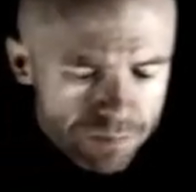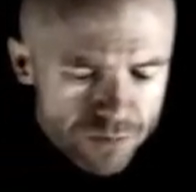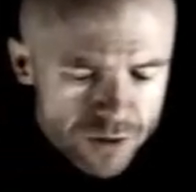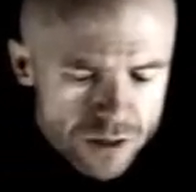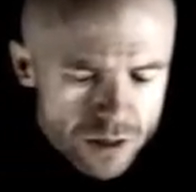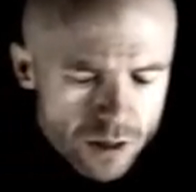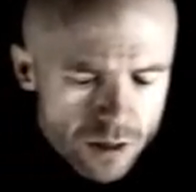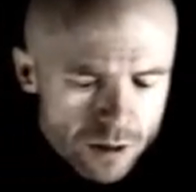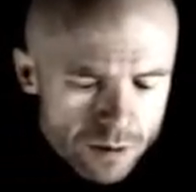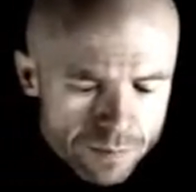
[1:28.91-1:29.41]

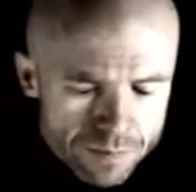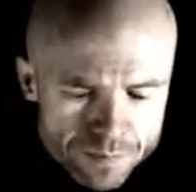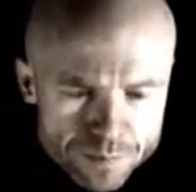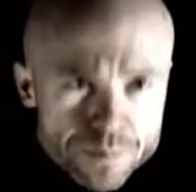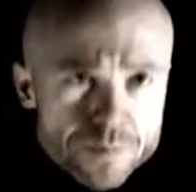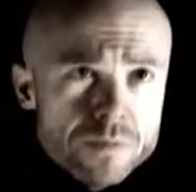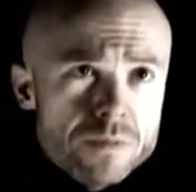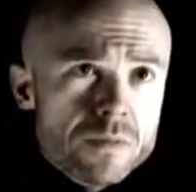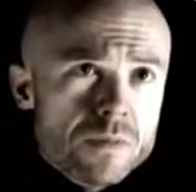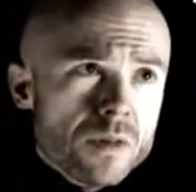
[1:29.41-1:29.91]
So
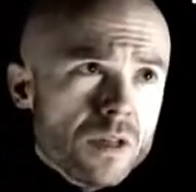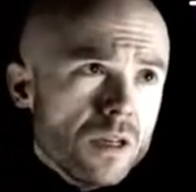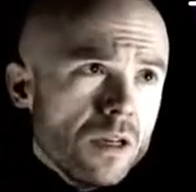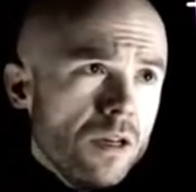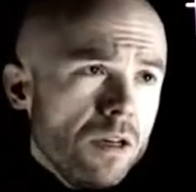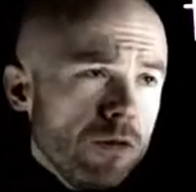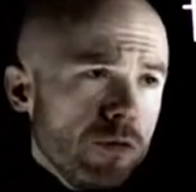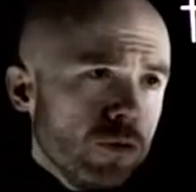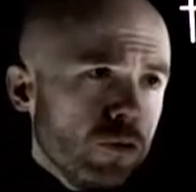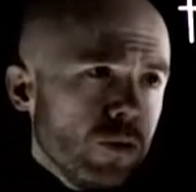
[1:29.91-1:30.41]

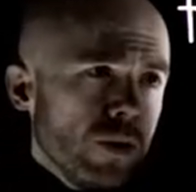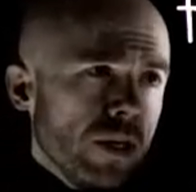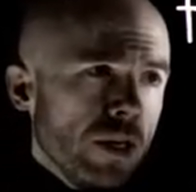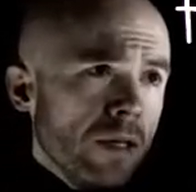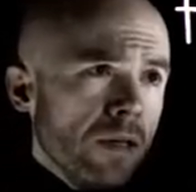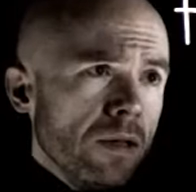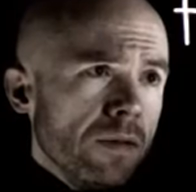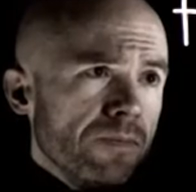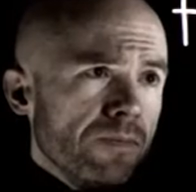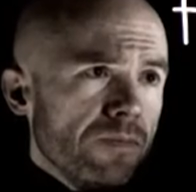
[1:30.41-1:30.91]
if
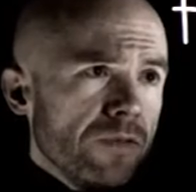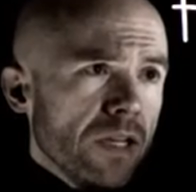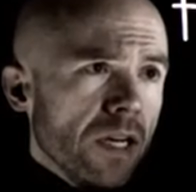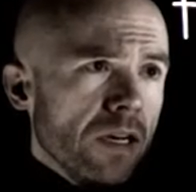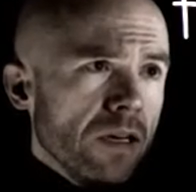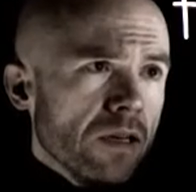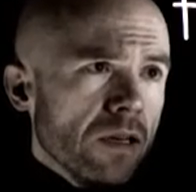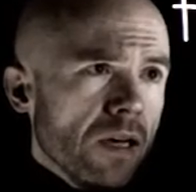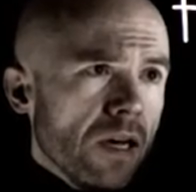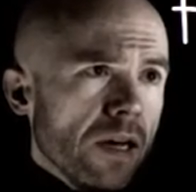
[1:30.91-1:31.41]
we
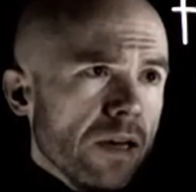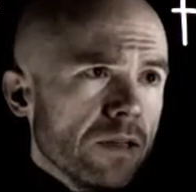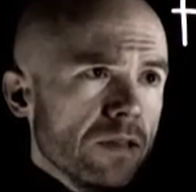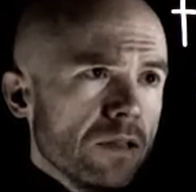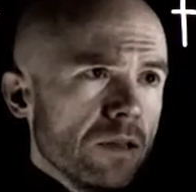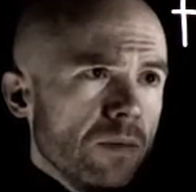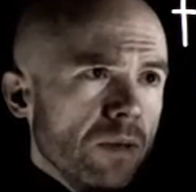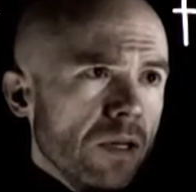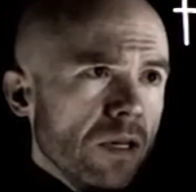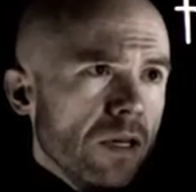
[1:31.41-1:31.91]
take x
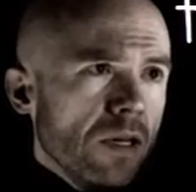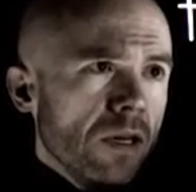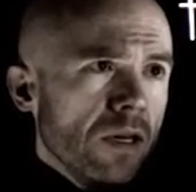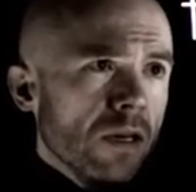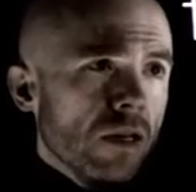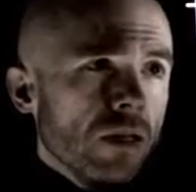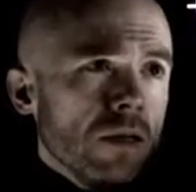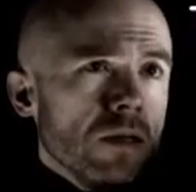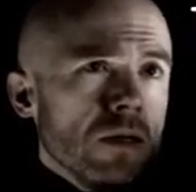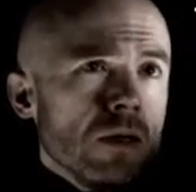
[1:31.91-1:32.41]
to be
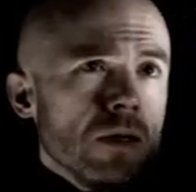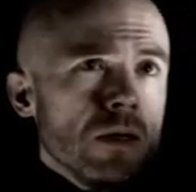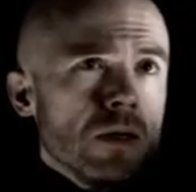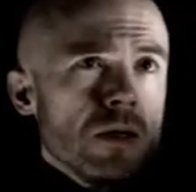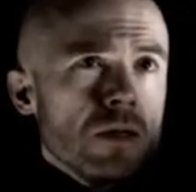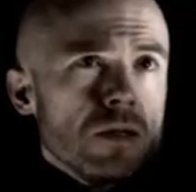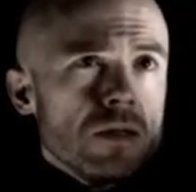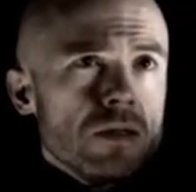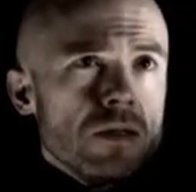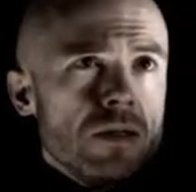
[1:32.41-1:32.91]
here,
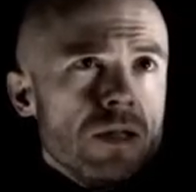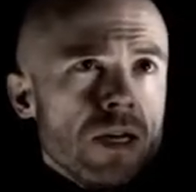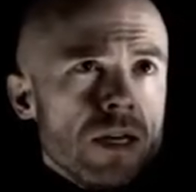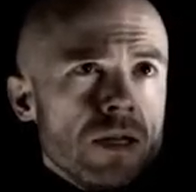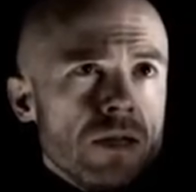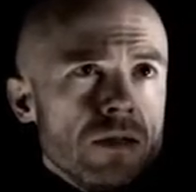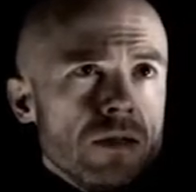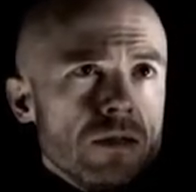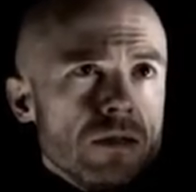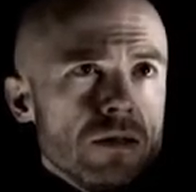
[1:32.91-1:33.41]

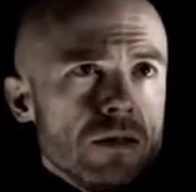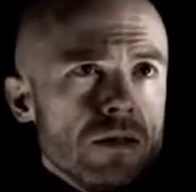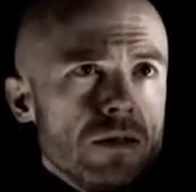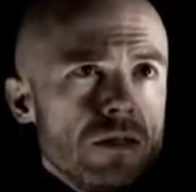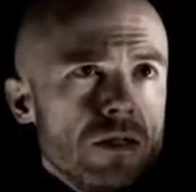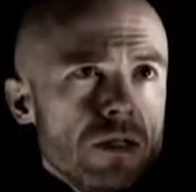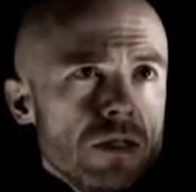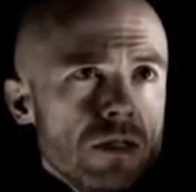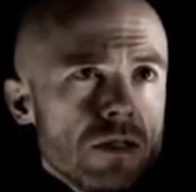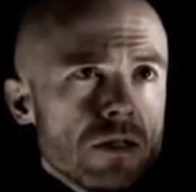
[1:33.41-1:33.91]
then
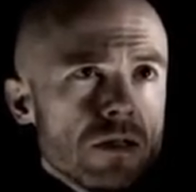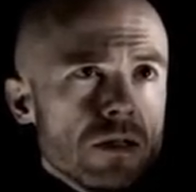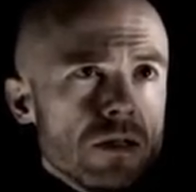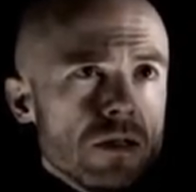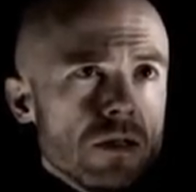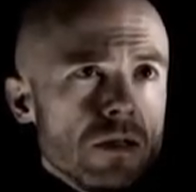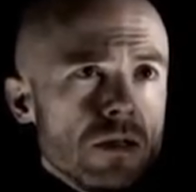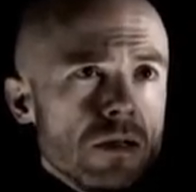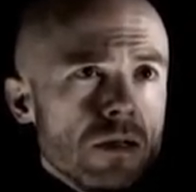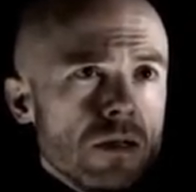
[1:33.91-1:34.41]
this
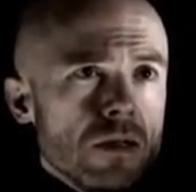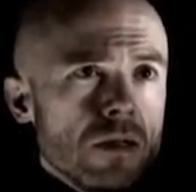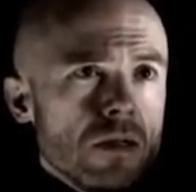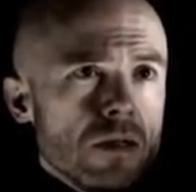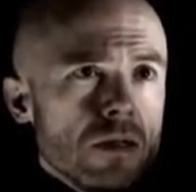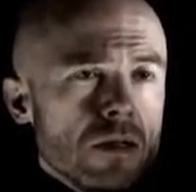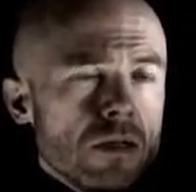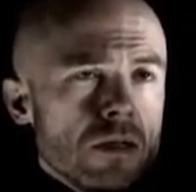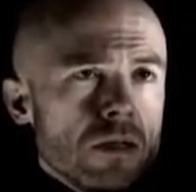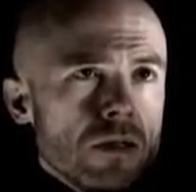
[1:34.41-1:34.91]

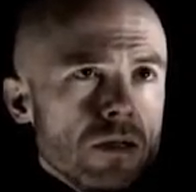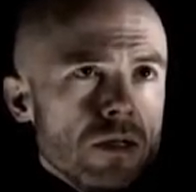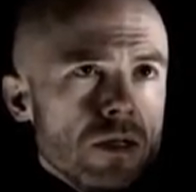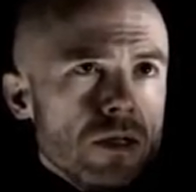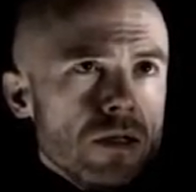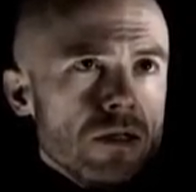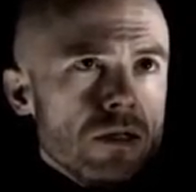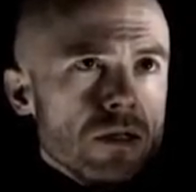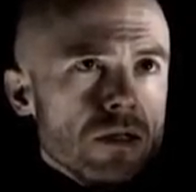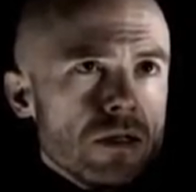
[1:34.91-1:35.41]

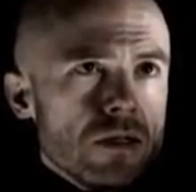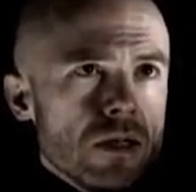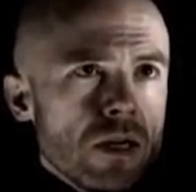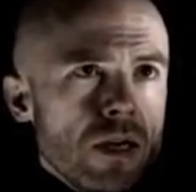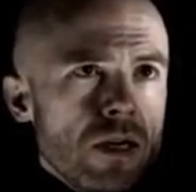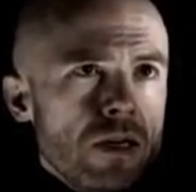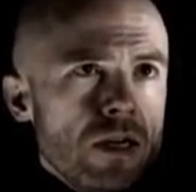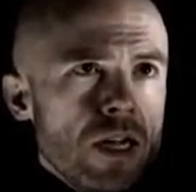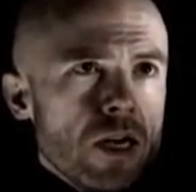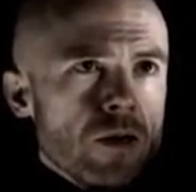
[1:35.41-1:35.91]
is the
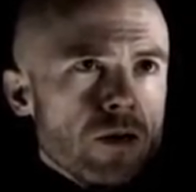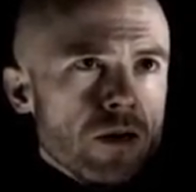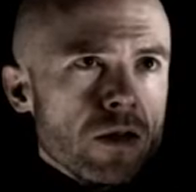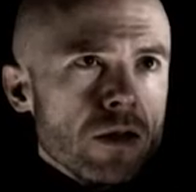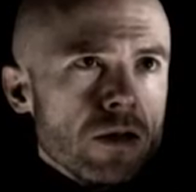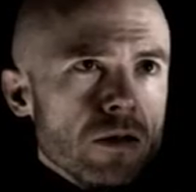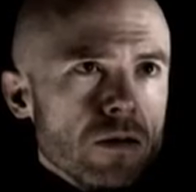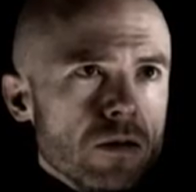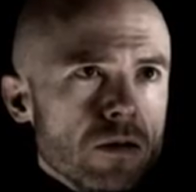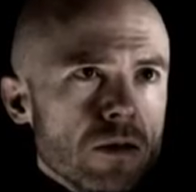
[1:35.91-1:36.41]
signed area
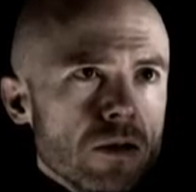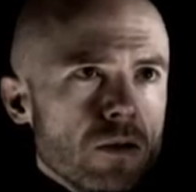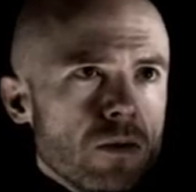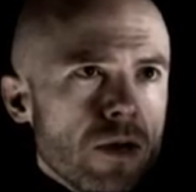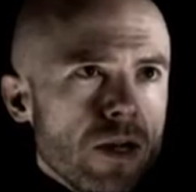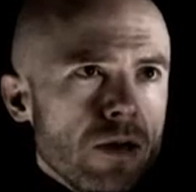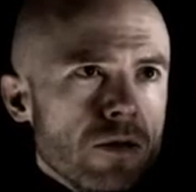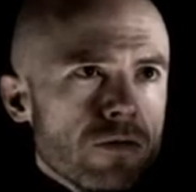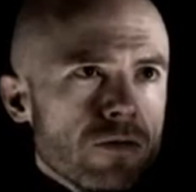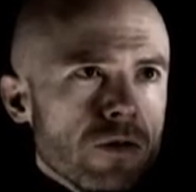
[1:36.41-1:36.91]
all the
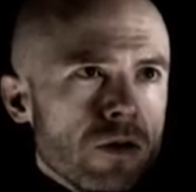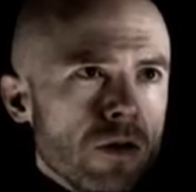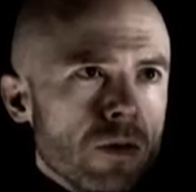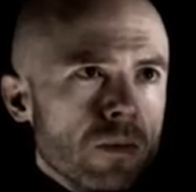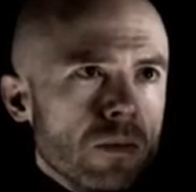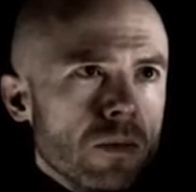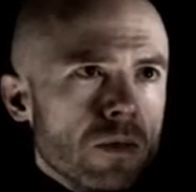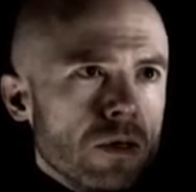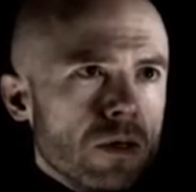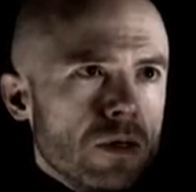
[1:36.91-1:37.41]
way
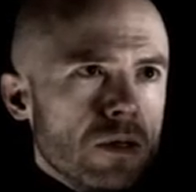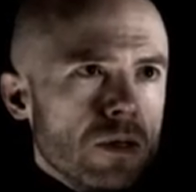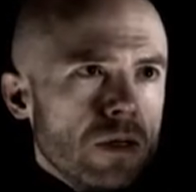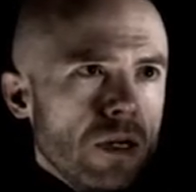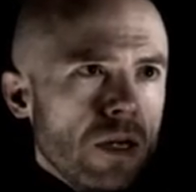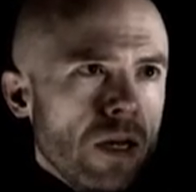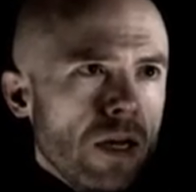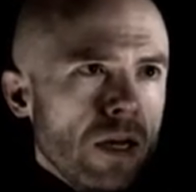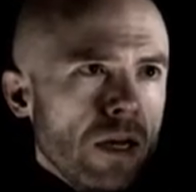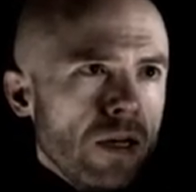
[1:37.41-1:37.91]
from
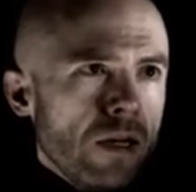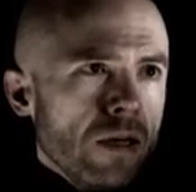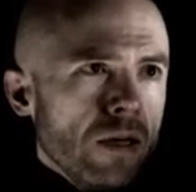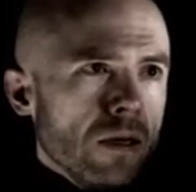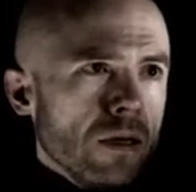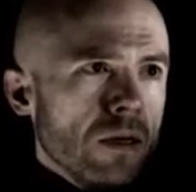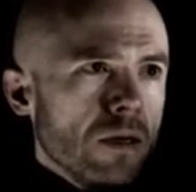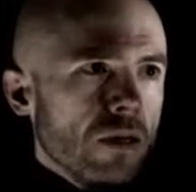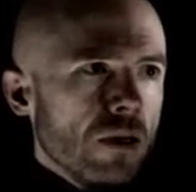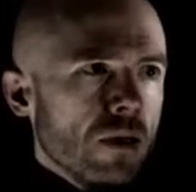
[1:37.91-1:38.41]
a
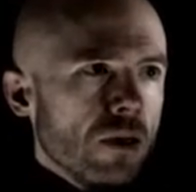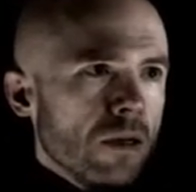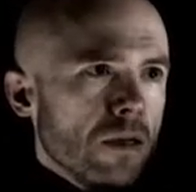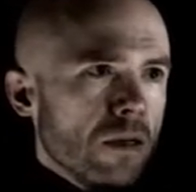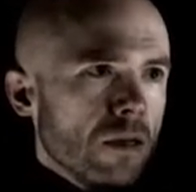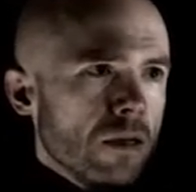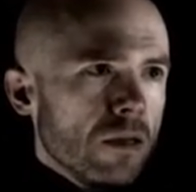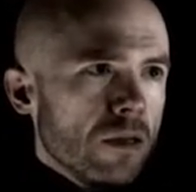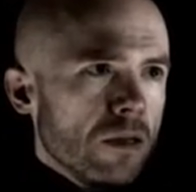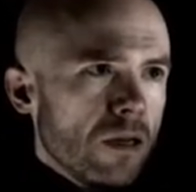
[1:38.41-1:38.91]

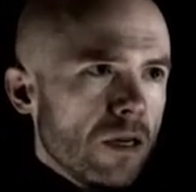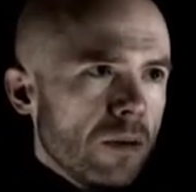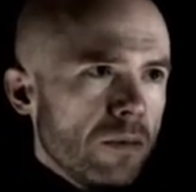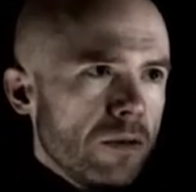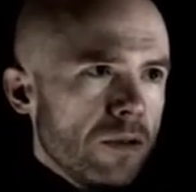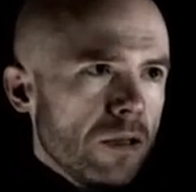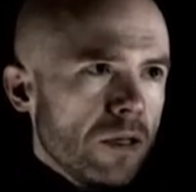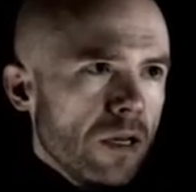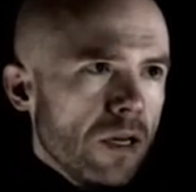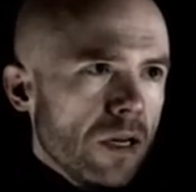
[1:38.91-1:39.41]
up
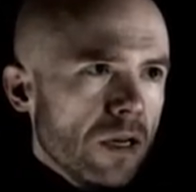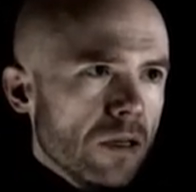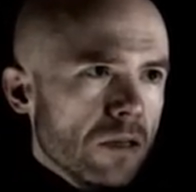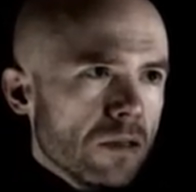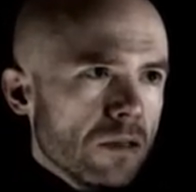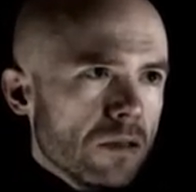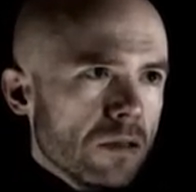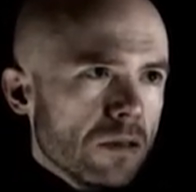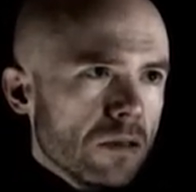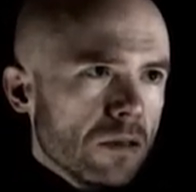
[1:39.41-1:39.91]
to
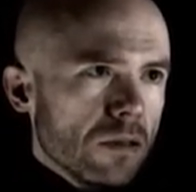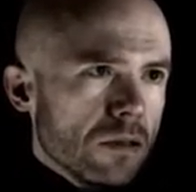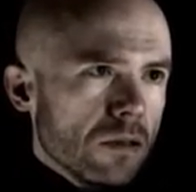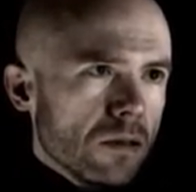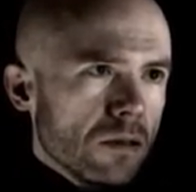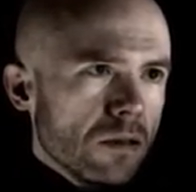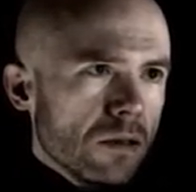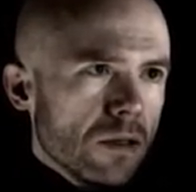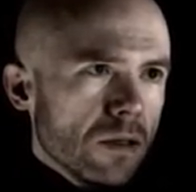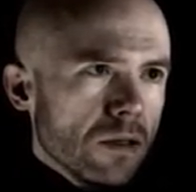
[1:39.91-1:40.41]
x,
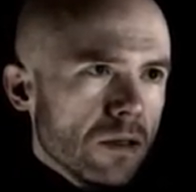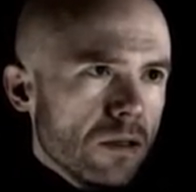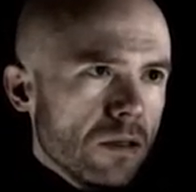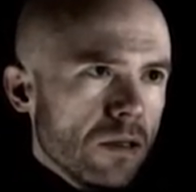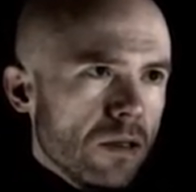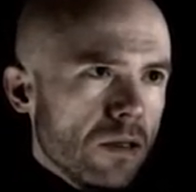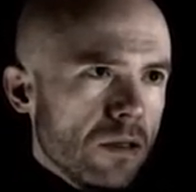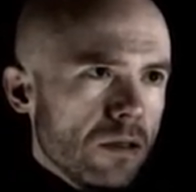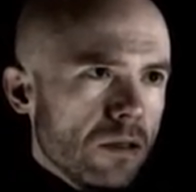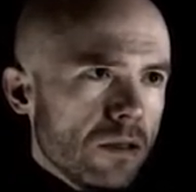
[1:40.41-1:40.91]
like
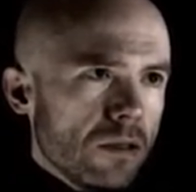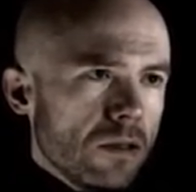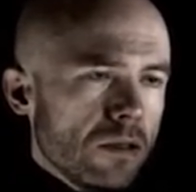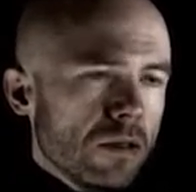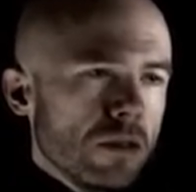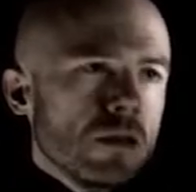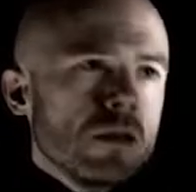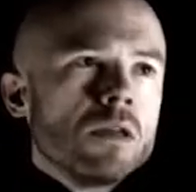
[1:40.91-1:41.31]
this.